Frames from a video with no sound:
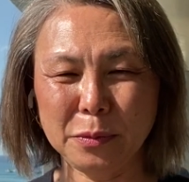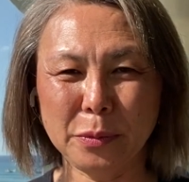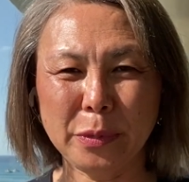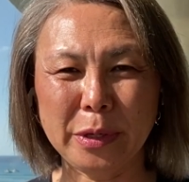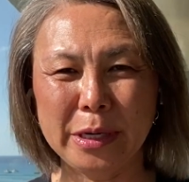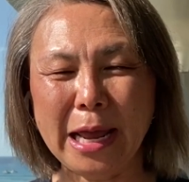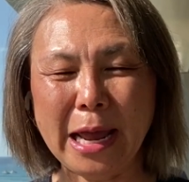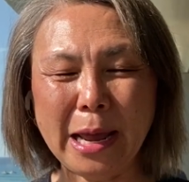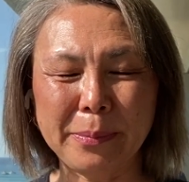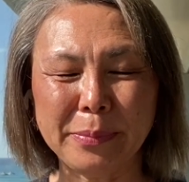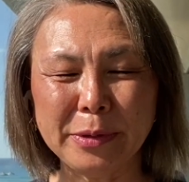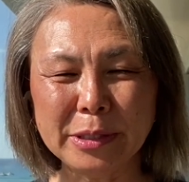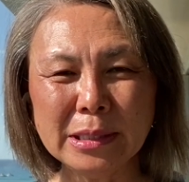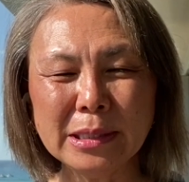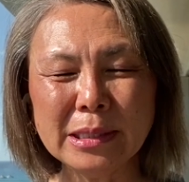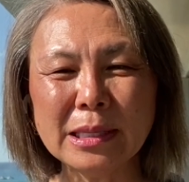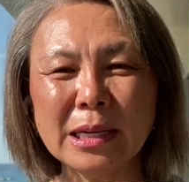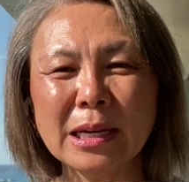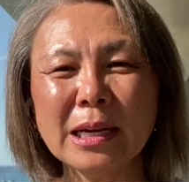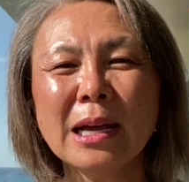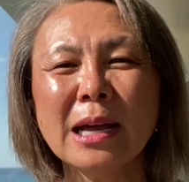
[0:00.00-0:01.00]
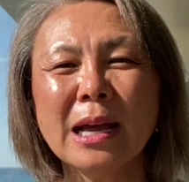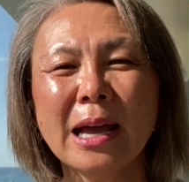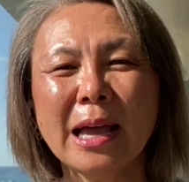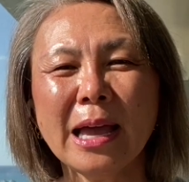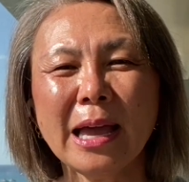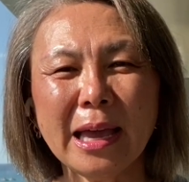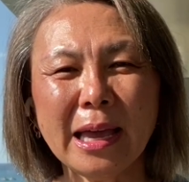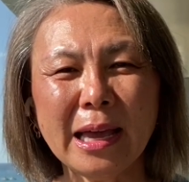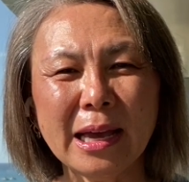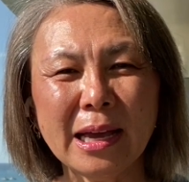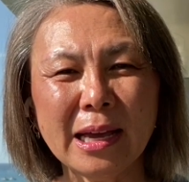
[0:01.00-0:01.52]
happened.
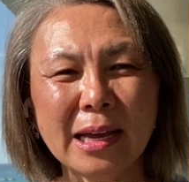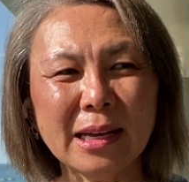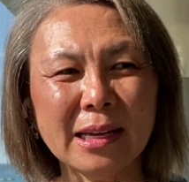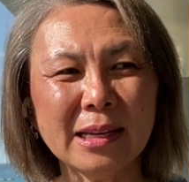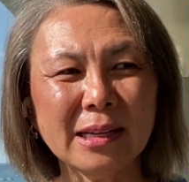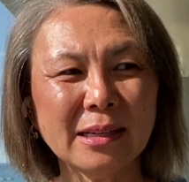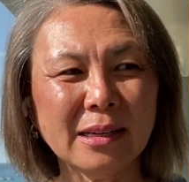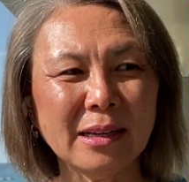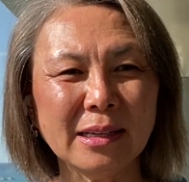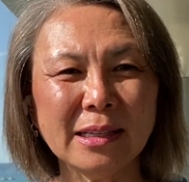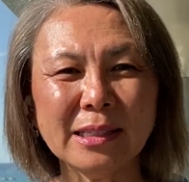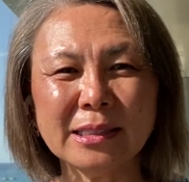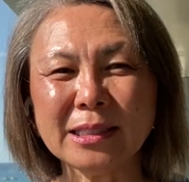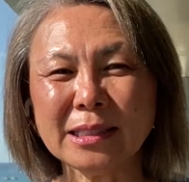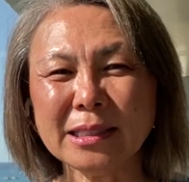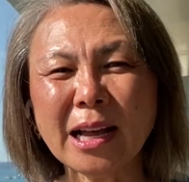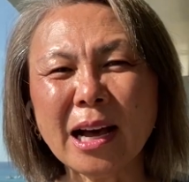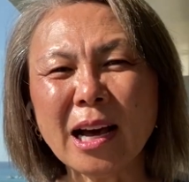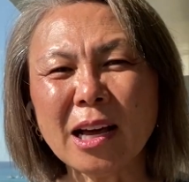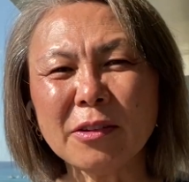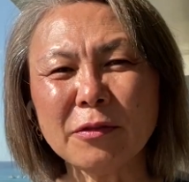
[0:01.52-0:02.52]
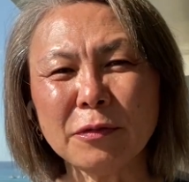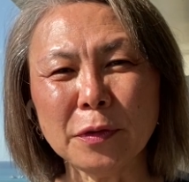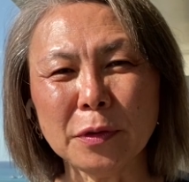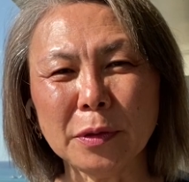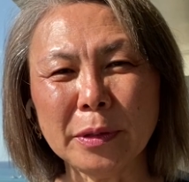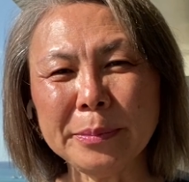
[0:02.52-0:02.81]
And it's not full,